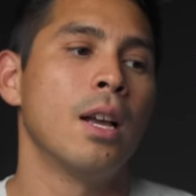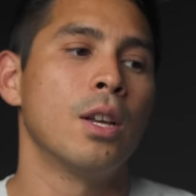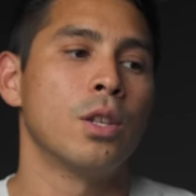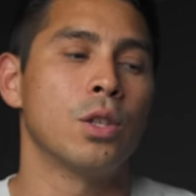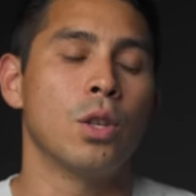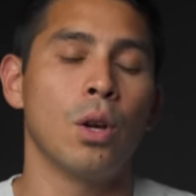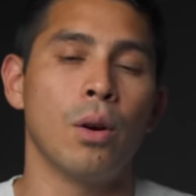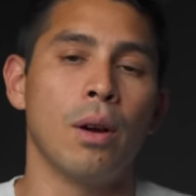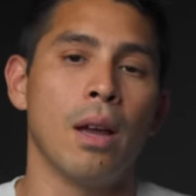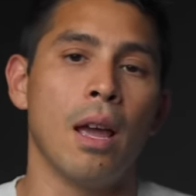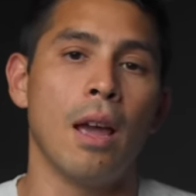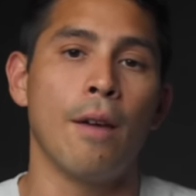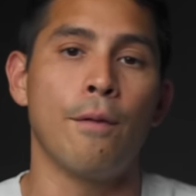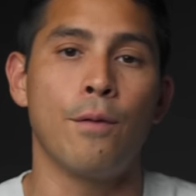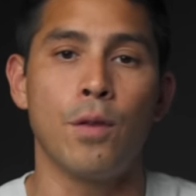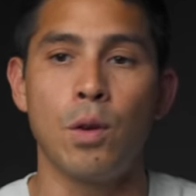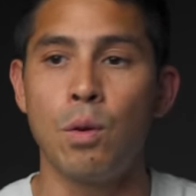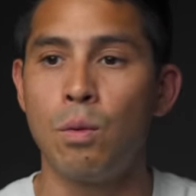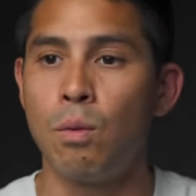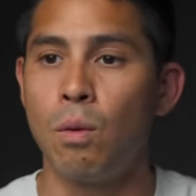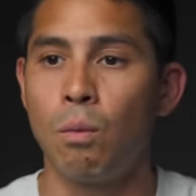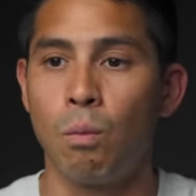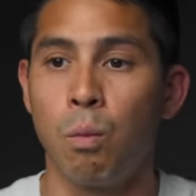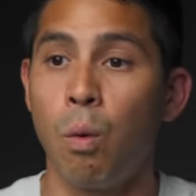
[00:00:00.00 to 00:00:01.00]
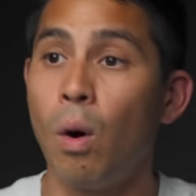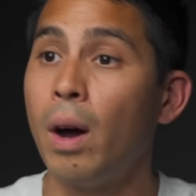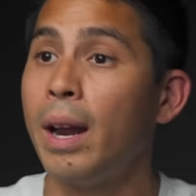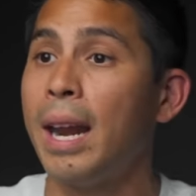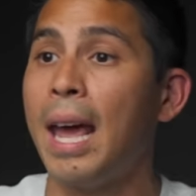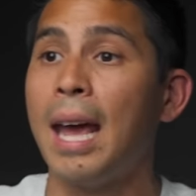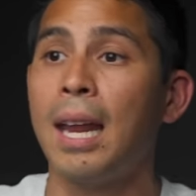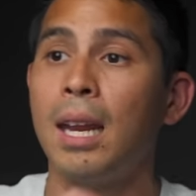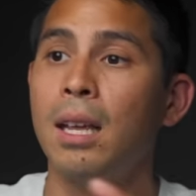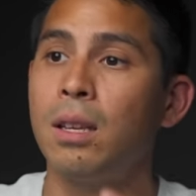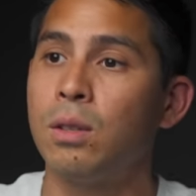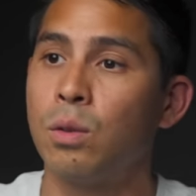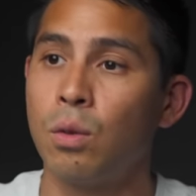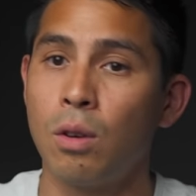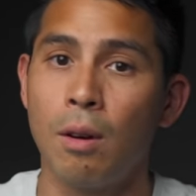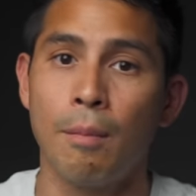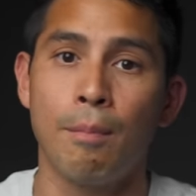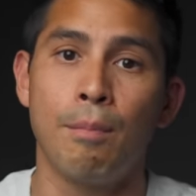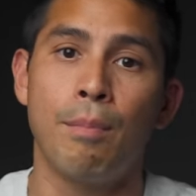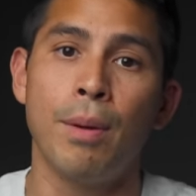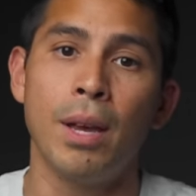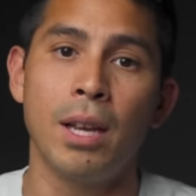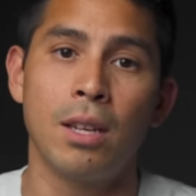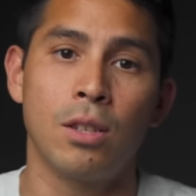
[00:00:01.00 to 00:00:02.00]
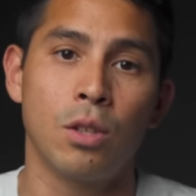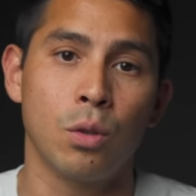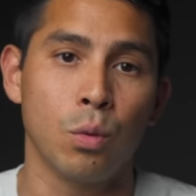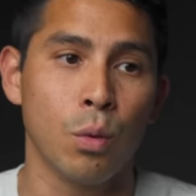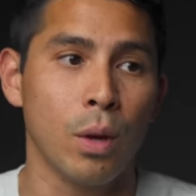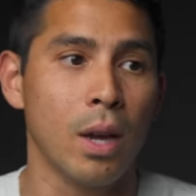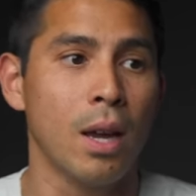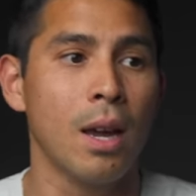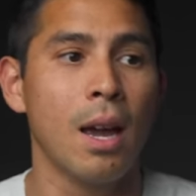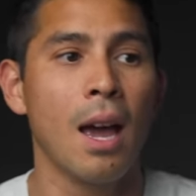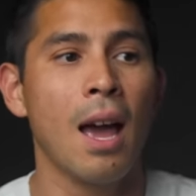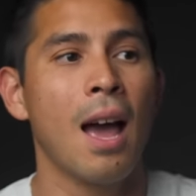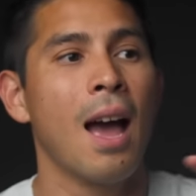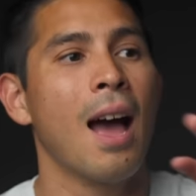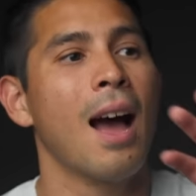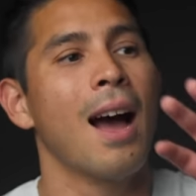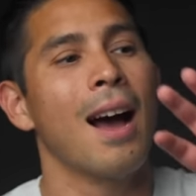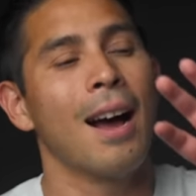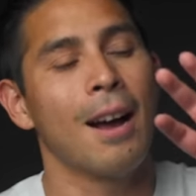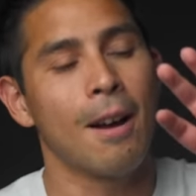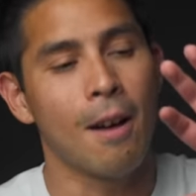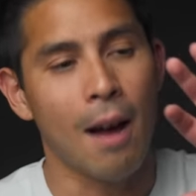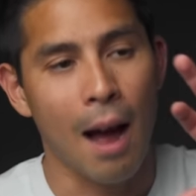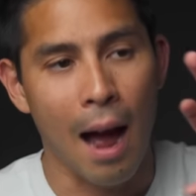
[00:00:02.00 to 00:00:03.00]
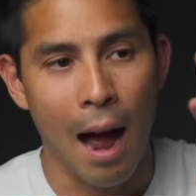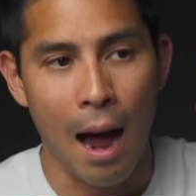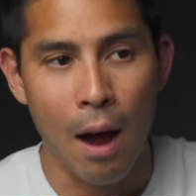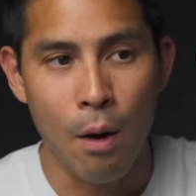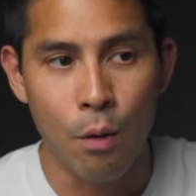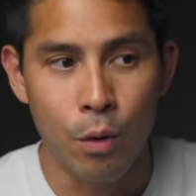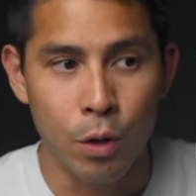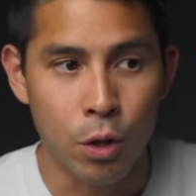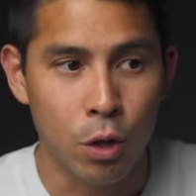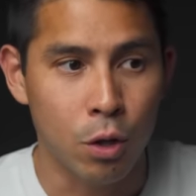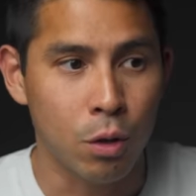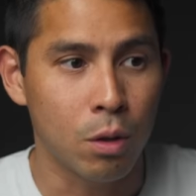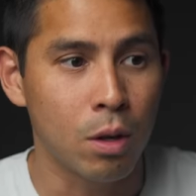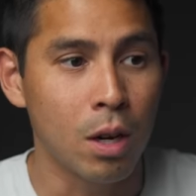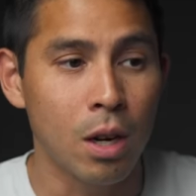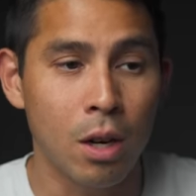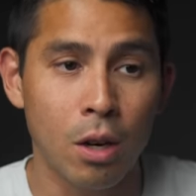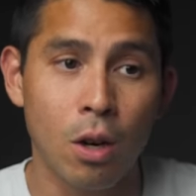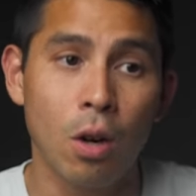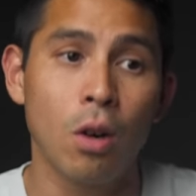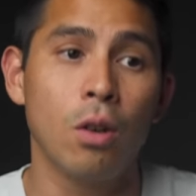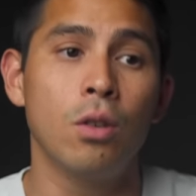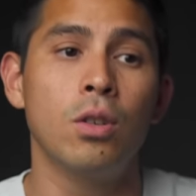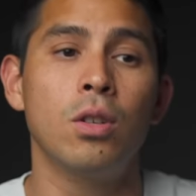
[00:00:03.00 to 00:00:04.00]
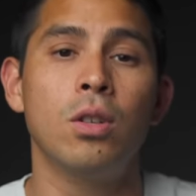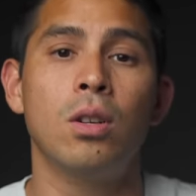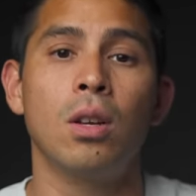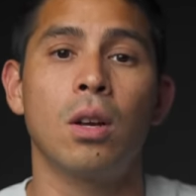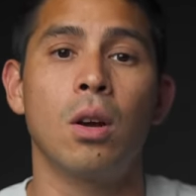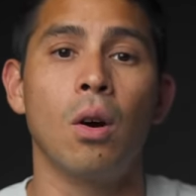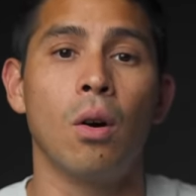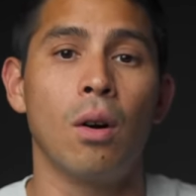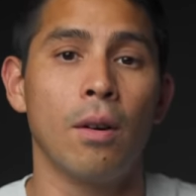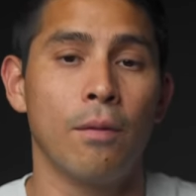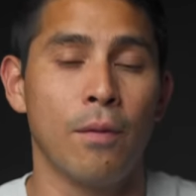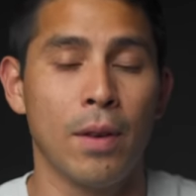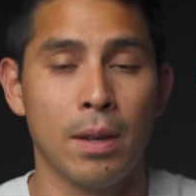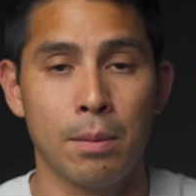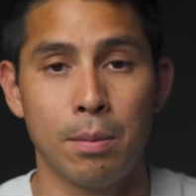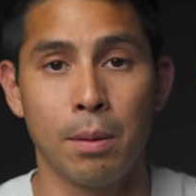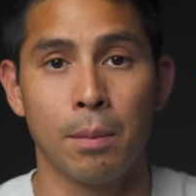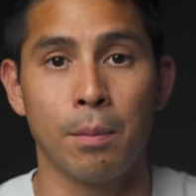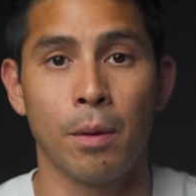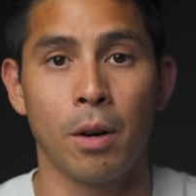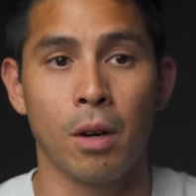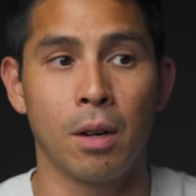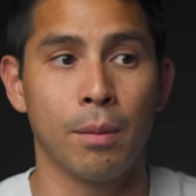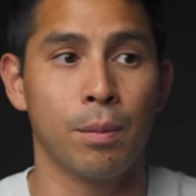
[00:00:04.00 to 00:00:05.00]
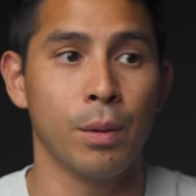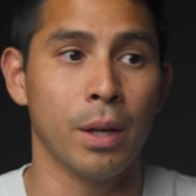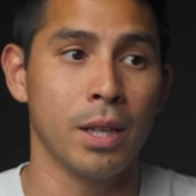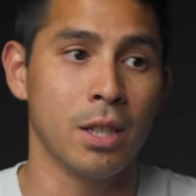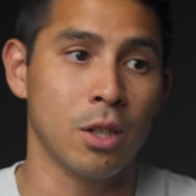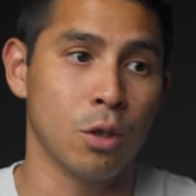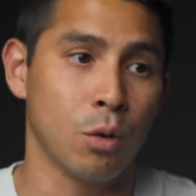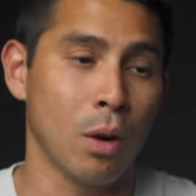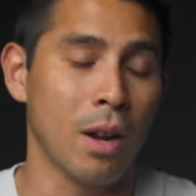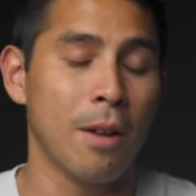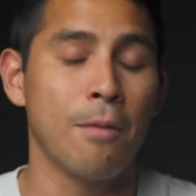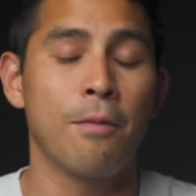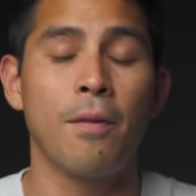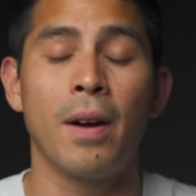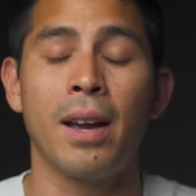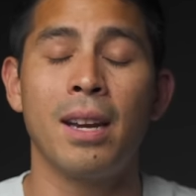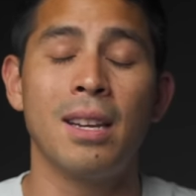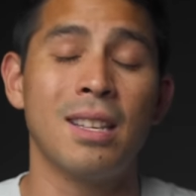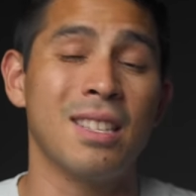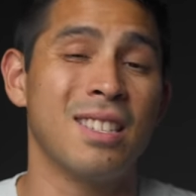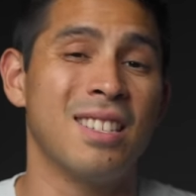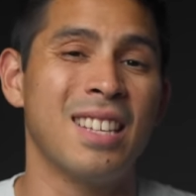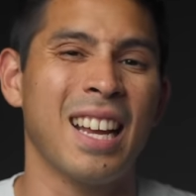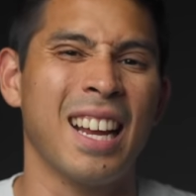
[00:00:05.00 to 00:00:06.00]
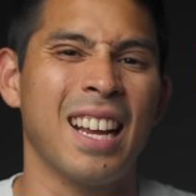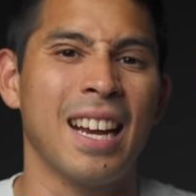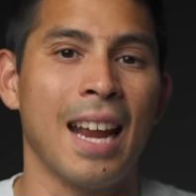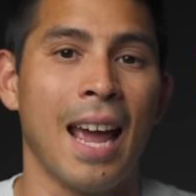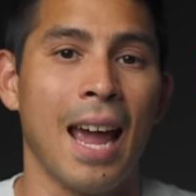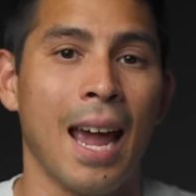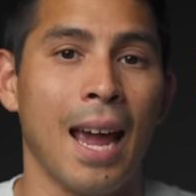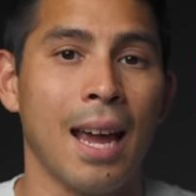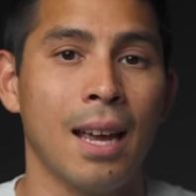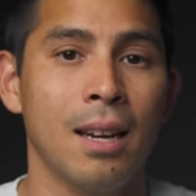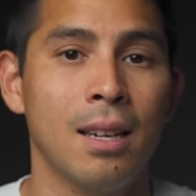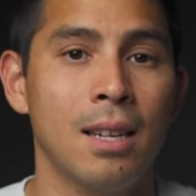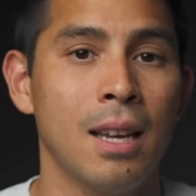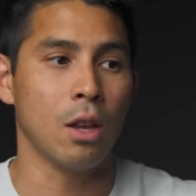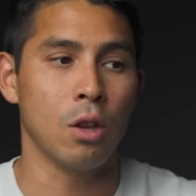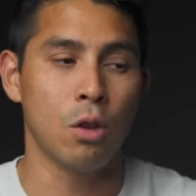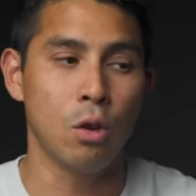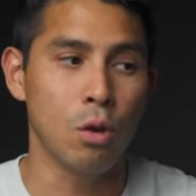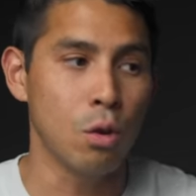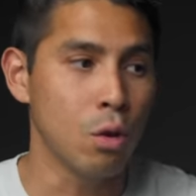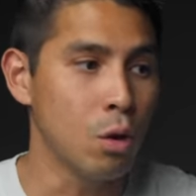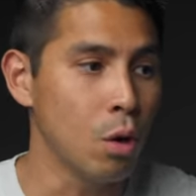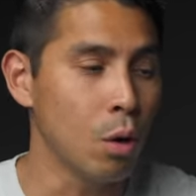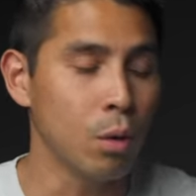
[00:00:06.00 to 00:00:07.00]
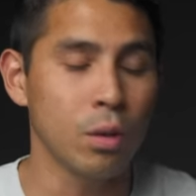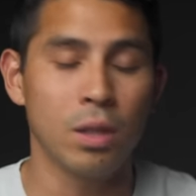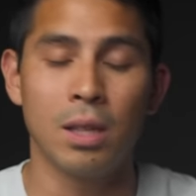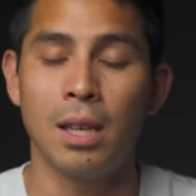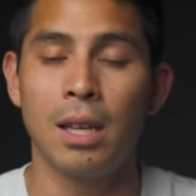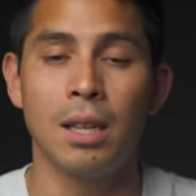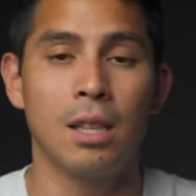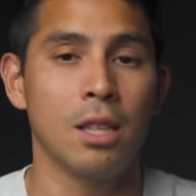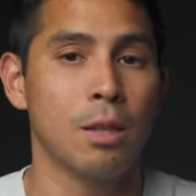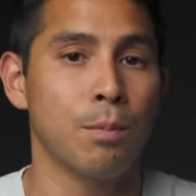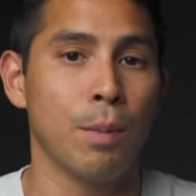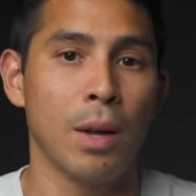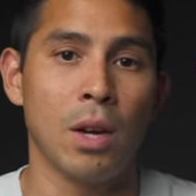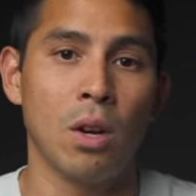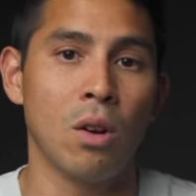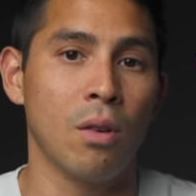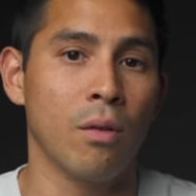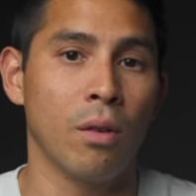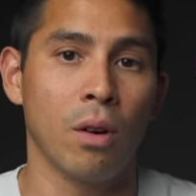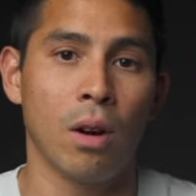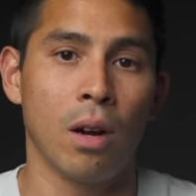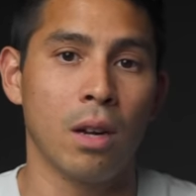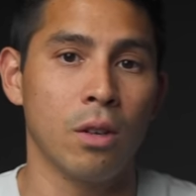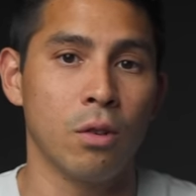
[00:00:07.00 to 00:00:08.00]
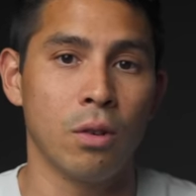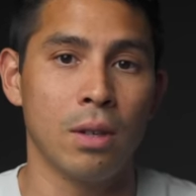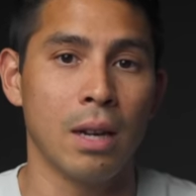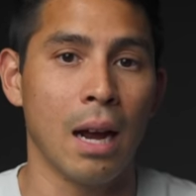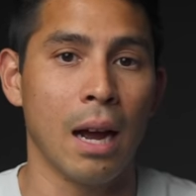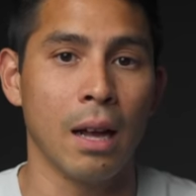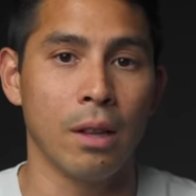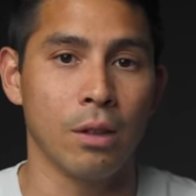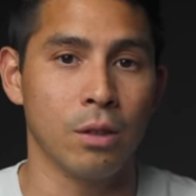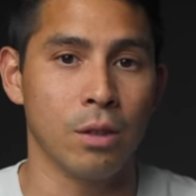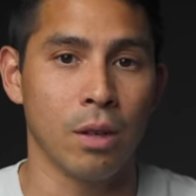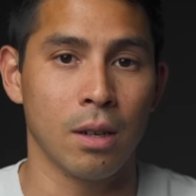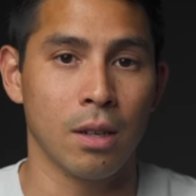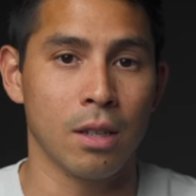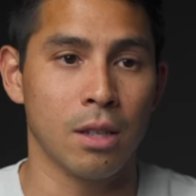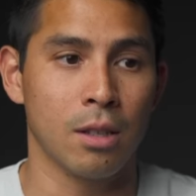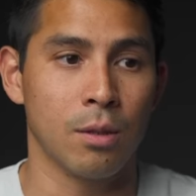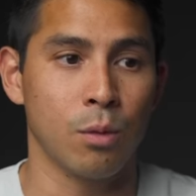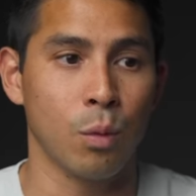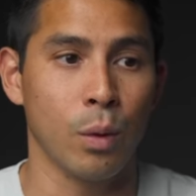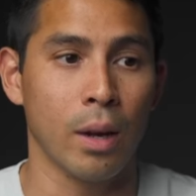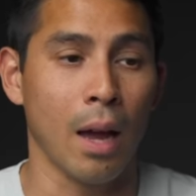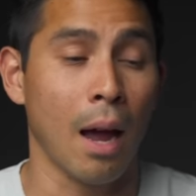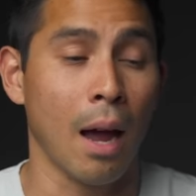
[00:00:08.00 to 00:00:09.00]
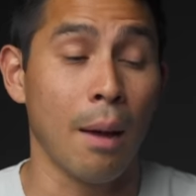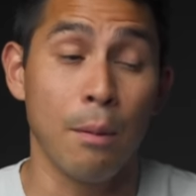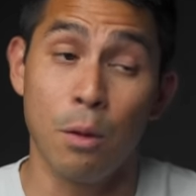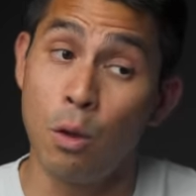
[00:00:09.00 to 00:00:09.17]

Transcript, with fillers: So if you want any sort of big swing, I would encourage you to go on Facebook Marketplace and try to find it secondhand. You don't need to spend over $100 on a swing.